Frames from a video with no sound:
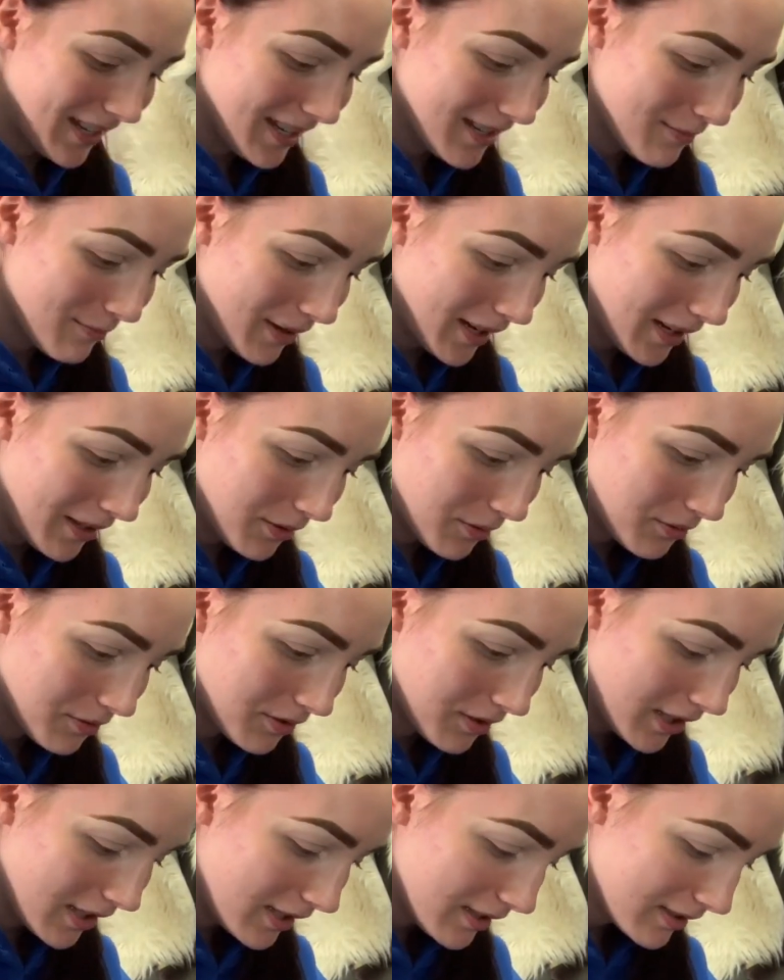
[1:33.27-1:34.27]
in my
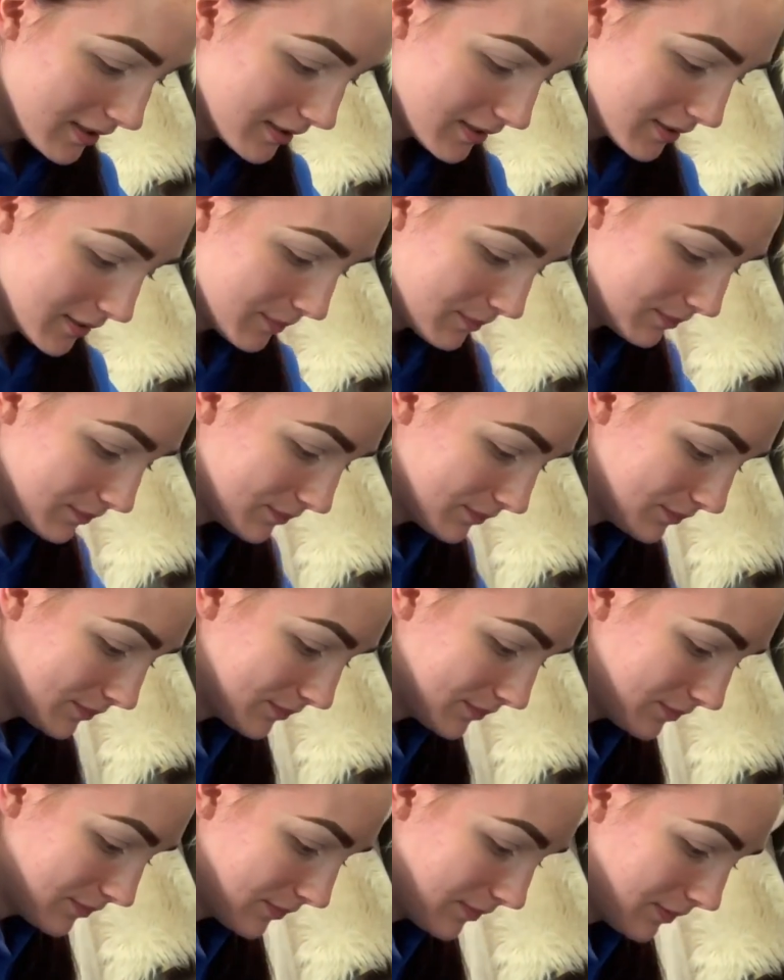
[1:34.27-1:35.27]
crease,
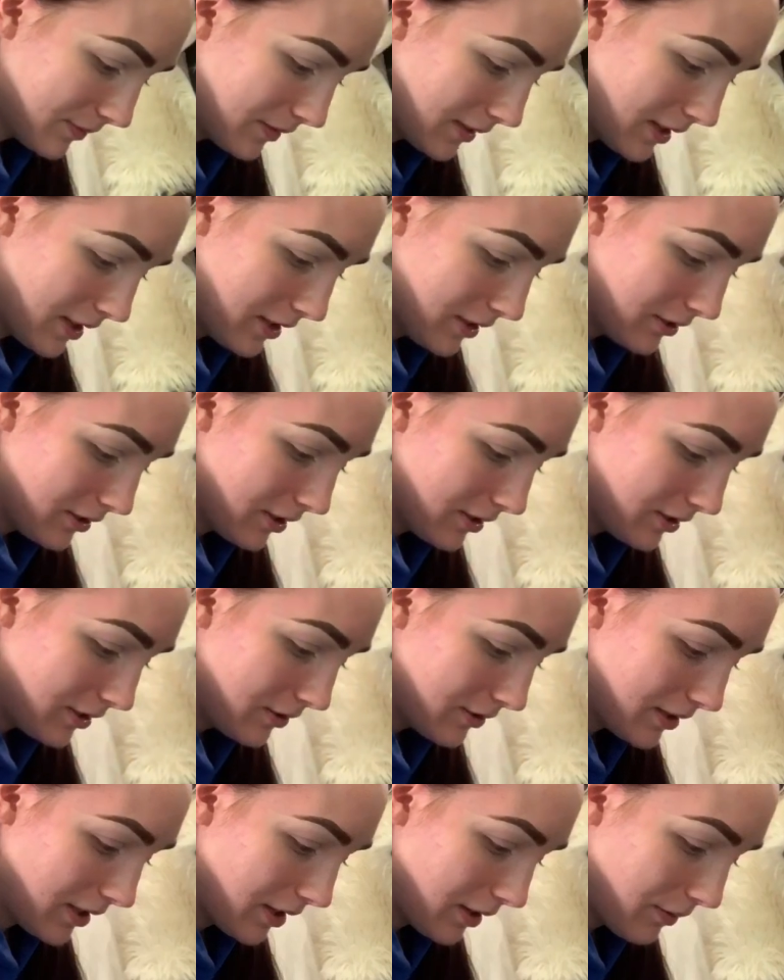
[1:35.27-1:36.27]
just
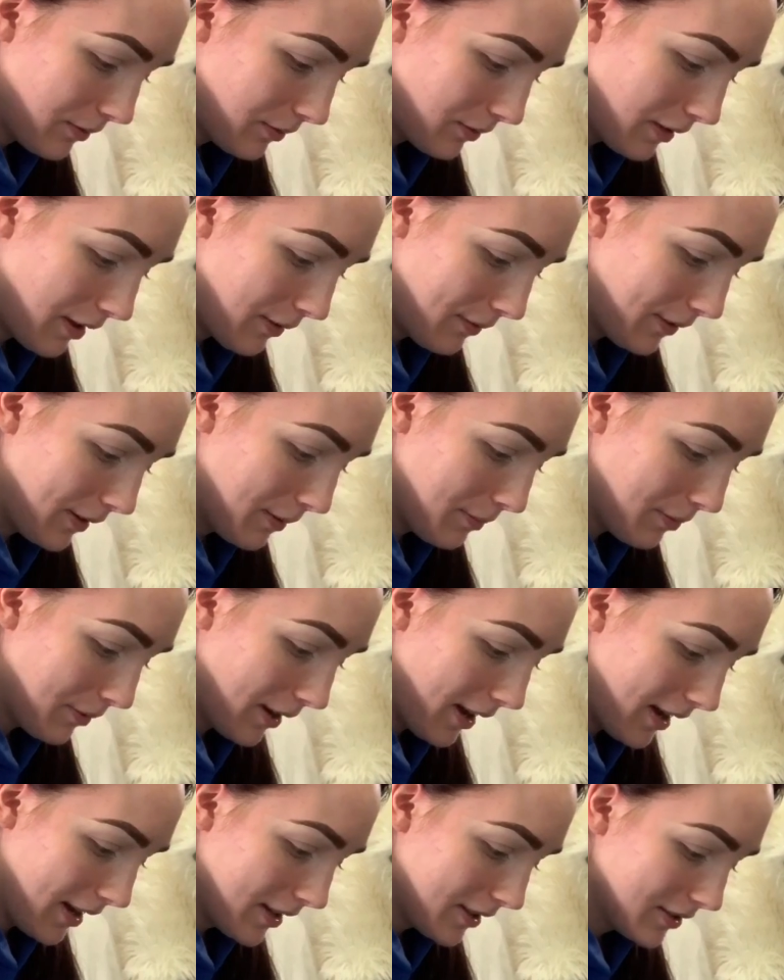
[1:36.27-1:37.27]
using a fluffy
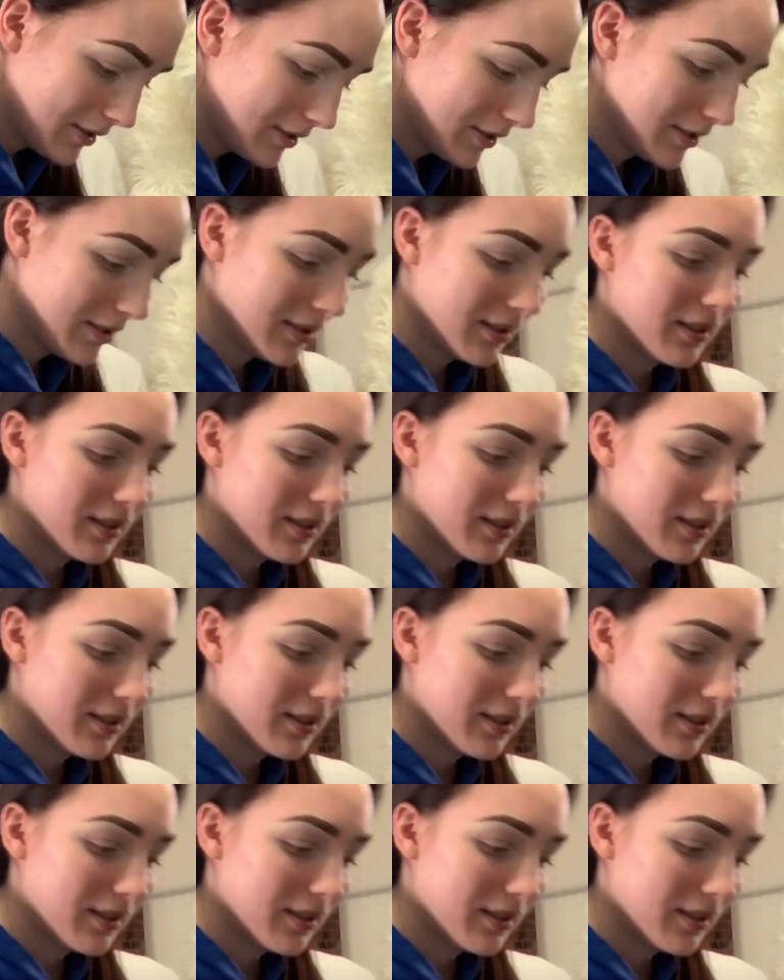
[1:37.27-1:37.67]
brush.